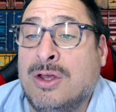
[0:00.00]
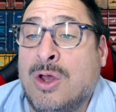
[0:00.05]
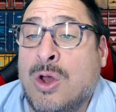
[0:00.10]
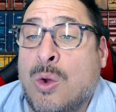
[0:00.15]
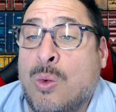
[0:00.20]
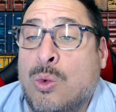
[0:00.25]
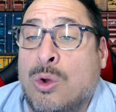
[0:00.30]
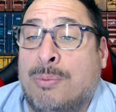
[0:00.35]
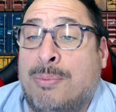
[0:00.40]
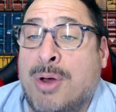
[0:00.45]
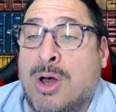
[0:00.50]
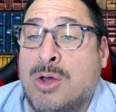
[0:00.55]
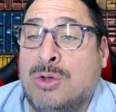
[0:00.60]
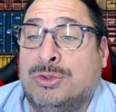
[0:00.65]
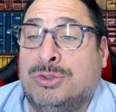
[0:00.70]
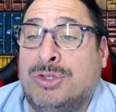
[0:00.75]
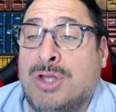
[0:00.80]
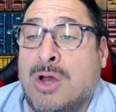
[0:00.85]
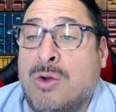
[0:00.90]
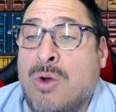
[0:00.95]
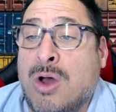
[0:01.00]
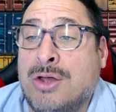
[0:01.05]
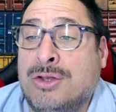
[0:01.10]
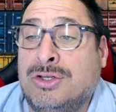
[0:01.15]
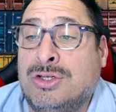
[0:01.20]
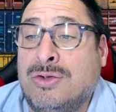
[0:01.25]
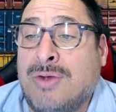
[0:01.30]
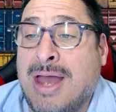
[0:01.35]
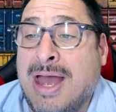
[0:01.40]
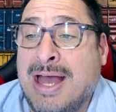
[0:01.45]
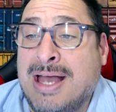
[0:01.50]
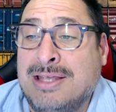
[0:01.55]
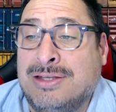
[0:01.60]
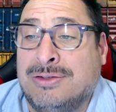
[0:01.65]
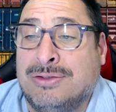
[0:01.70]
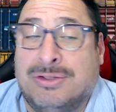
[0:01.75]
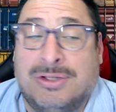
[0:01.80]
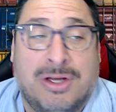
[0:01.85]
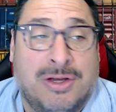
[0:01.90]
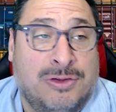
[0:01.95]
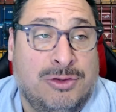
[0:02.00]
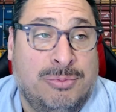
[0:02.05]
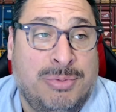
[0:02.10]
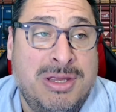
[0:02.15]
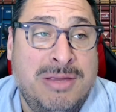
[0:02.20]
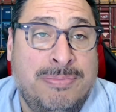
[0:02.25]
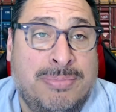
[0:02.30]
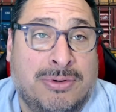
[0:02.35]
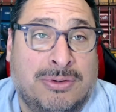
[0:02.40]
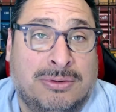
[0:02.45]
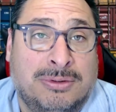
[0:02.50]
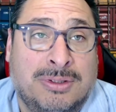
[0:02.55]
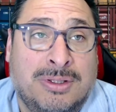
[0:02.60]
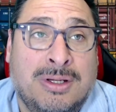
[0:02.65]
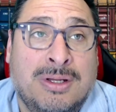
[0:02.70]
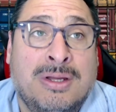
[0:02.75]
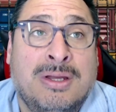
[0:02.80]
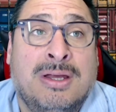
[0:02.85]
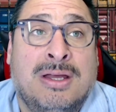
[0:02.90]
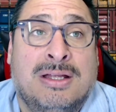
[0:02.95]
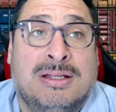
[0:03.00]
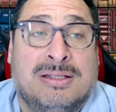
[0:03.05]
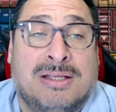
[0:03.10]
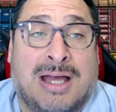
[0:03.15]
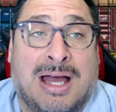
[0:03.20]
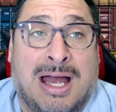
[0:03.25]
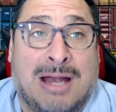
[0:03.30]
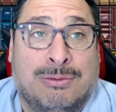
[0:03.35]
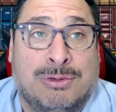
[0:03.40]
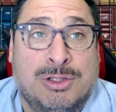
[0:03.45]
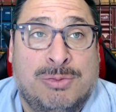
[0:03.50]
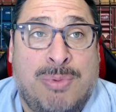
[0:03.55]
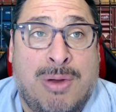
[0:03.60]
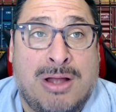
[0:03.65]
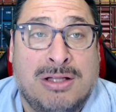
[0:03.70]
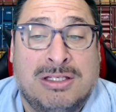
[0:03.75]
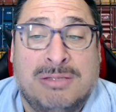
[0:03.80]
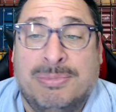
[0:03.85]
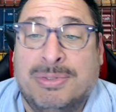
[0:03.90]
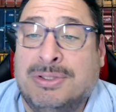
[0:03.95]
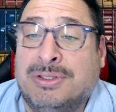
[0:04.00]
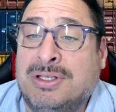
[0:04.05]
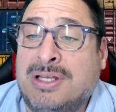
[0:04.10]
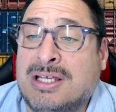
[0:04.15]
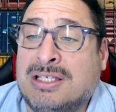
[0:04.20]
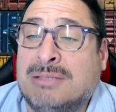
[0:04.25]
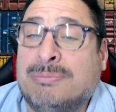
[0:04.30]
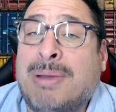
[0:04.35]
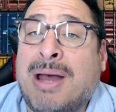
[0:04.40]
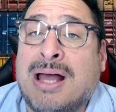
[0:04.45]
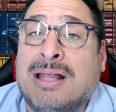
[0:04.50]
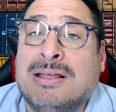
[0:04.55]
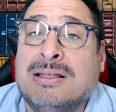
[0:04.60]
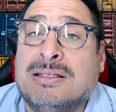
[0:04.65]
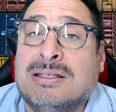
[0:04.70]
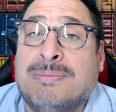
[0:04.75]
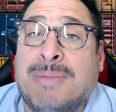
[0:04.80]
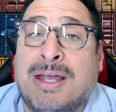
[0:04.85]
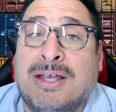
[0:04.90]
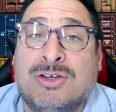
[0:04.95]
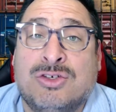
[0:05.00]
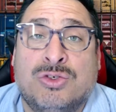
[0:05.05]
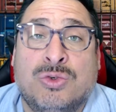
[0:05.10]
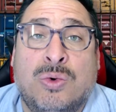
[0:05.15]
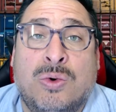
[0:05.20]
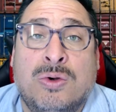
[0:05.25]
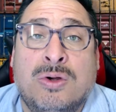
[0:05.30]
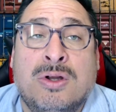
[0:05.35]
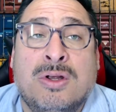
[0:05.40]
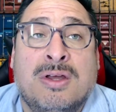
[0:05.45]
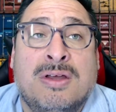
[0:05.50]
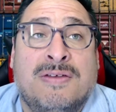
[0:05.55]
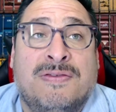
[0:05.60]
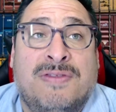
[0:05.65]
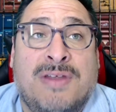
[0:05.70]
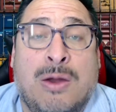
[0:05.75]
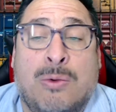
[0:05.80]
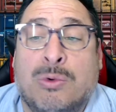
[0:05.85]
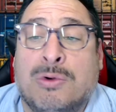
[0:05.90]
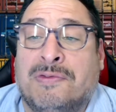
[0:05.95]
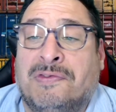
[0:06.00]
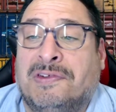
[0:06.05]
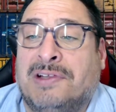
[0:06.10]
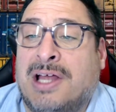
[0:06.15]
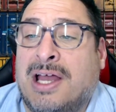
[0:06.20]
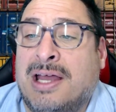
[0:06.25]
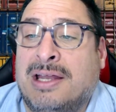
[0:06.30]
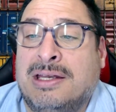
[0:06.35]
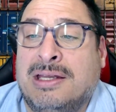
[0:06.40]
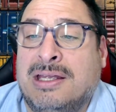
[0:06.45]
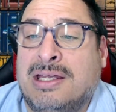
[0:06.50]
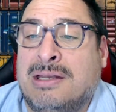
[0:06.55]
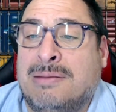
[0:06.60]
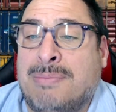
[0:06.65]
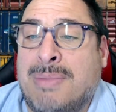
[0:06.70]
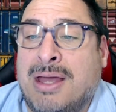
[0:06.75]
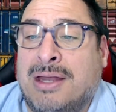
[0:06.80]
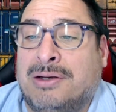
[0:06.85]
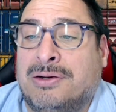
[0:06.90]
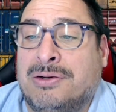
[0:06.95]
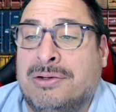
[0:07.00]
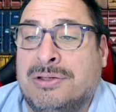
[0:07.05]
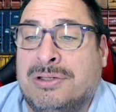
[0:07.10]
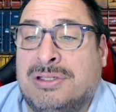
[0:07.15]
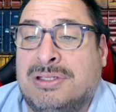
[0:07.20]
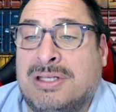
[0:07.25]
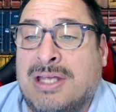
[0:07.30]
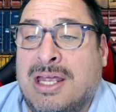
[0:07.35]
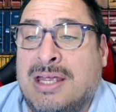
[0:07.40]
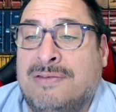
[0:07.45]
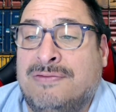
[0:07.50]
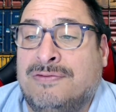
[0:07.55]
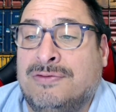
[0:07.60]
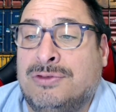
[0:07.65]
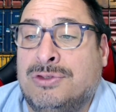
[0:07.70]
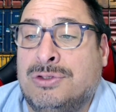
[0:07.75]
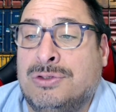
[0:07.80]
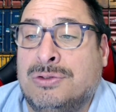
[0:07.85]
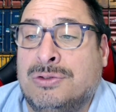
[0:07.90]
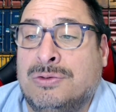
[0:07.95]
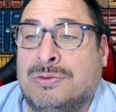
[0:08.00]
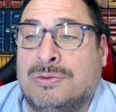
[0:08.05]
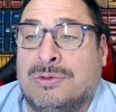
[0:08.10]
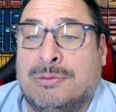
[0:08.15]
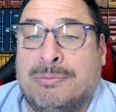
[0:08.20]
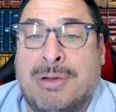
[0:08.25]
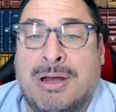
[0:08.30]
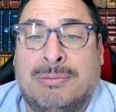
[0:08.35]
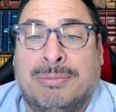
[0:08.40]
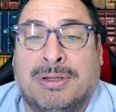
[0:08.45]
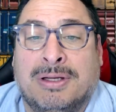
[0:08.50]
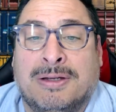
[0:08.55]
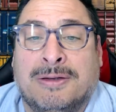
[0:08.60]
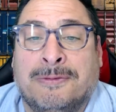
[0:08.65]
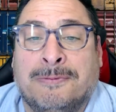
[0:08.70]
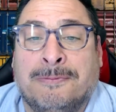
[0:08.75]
will pose no undue hazard to other people. It's our responsibility as a pilot to make sure that we're flying in a manner safe to the public.